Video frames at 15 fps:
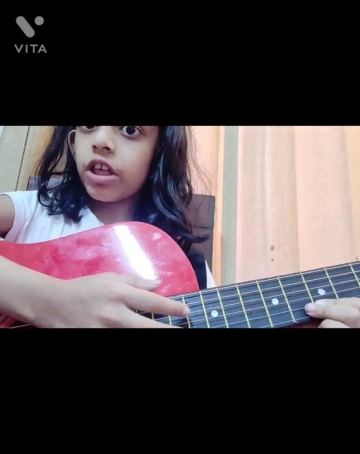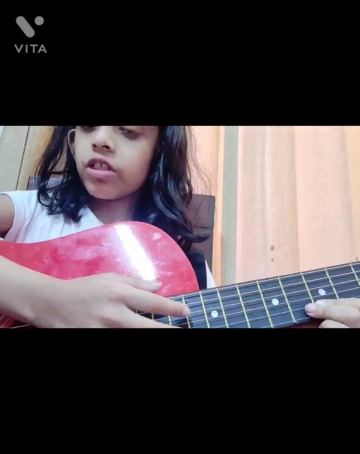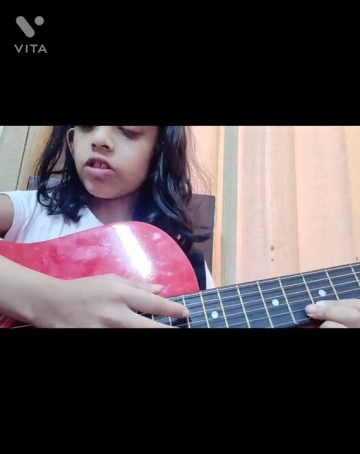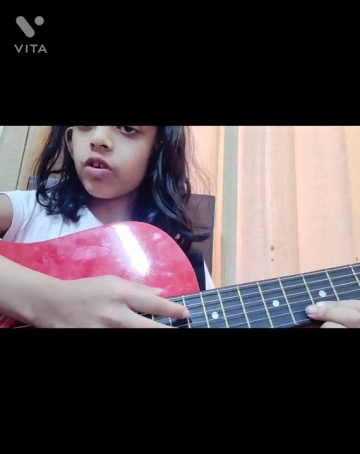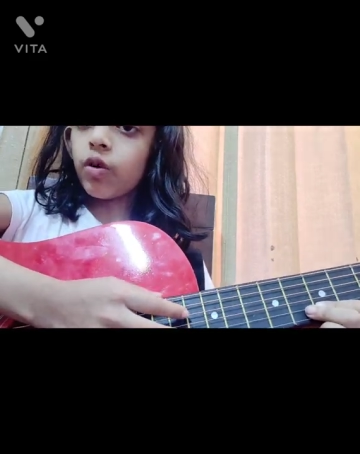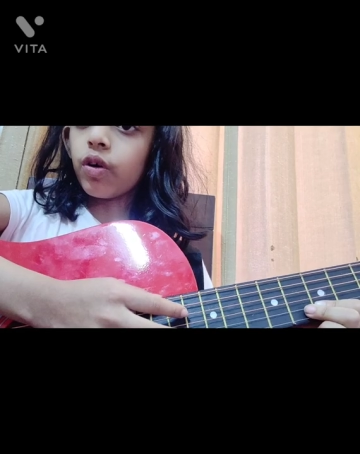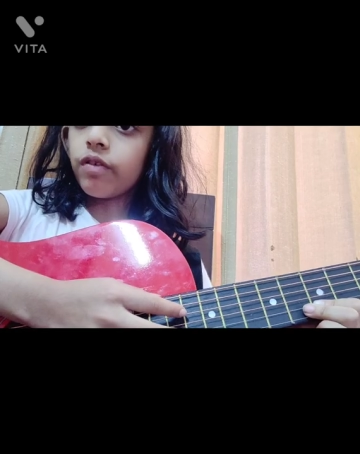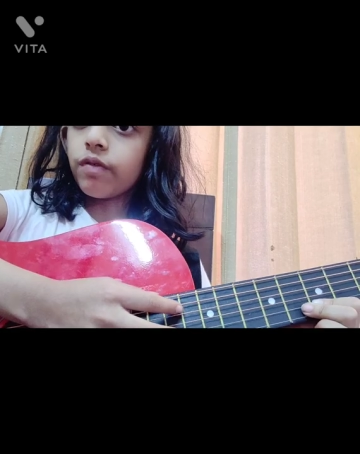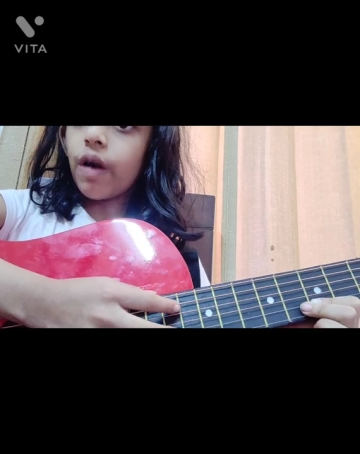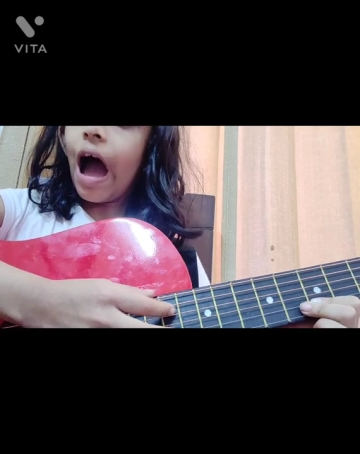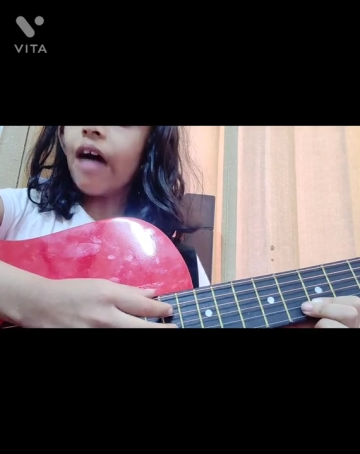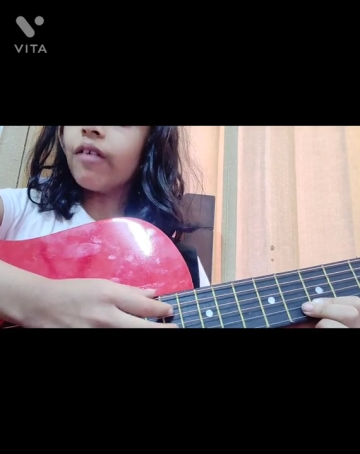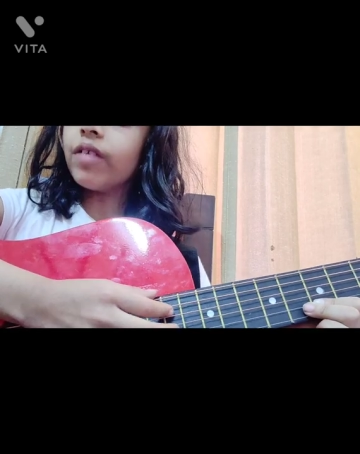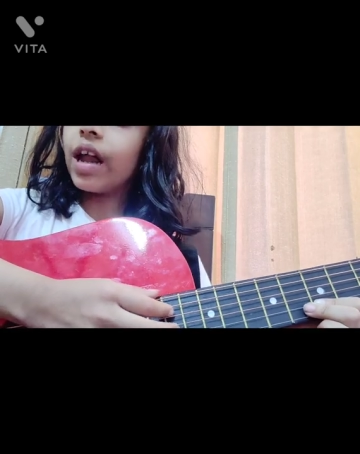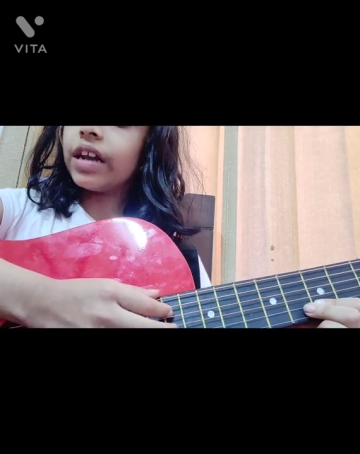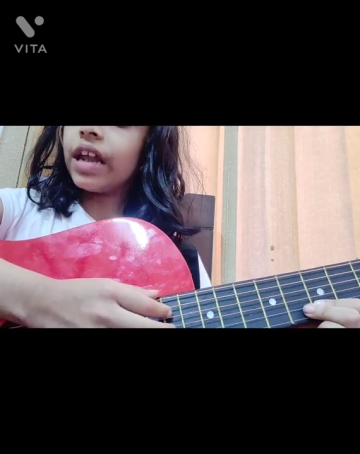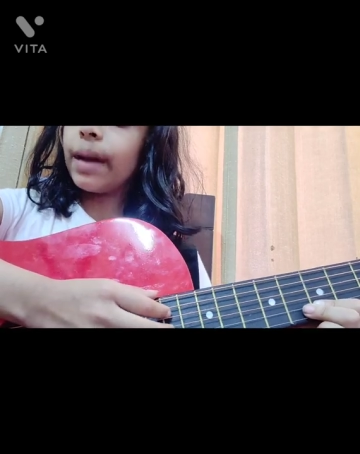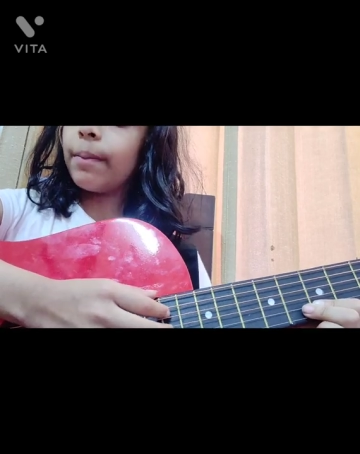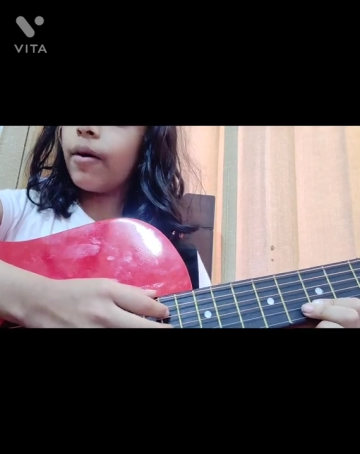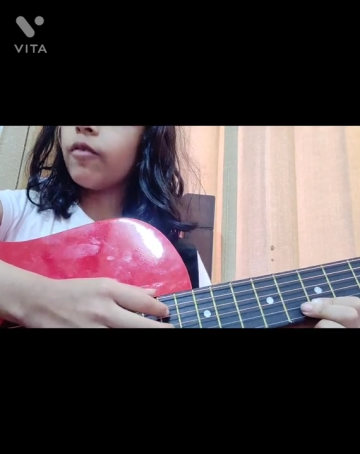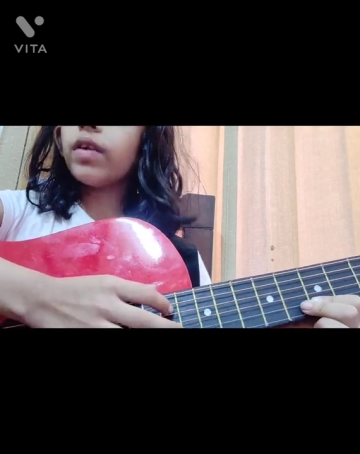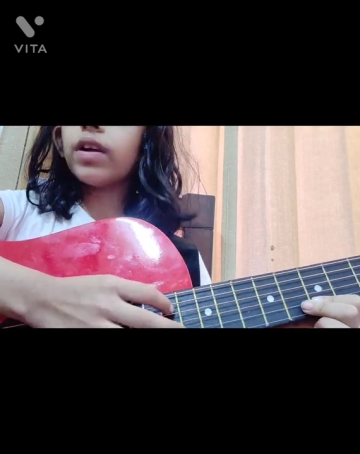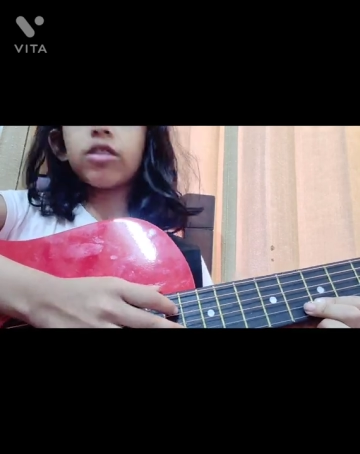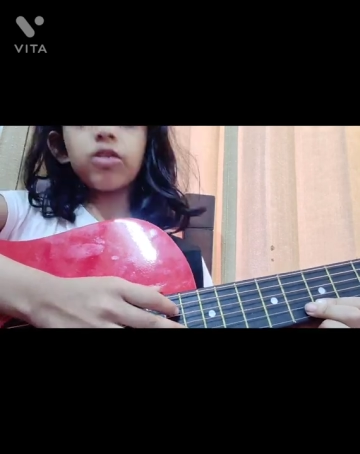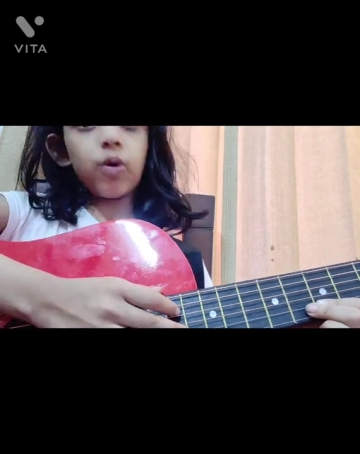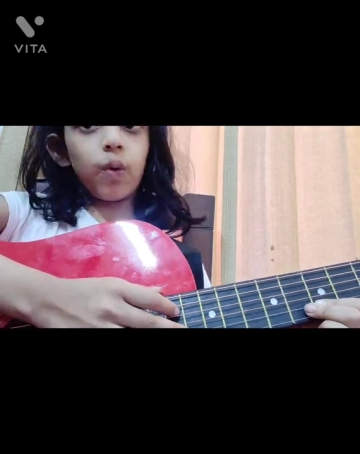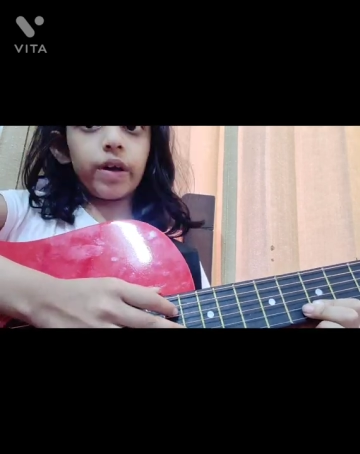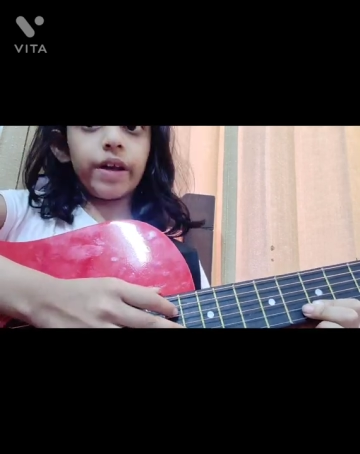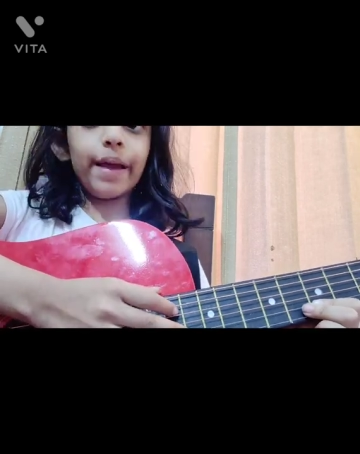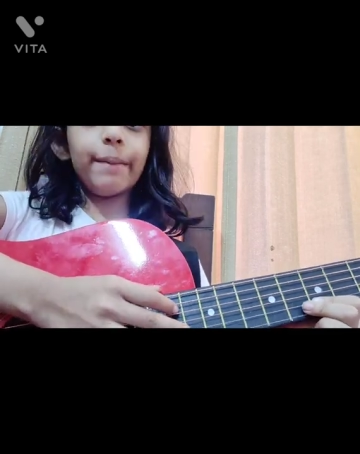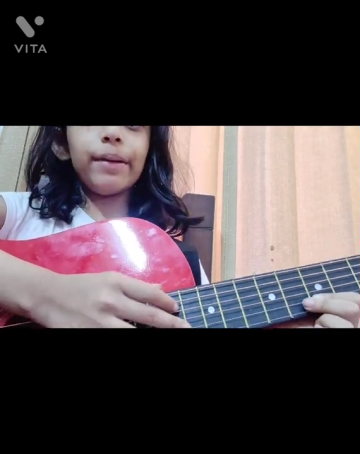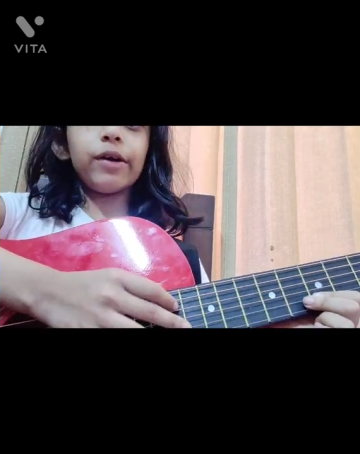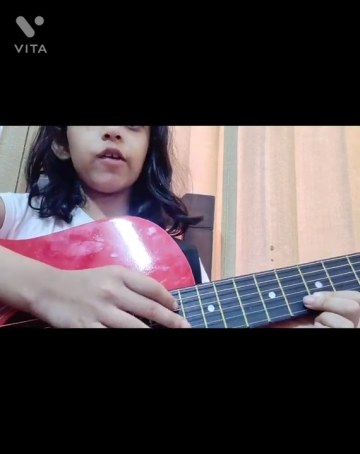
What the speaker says: So, if you have that type of, it's okay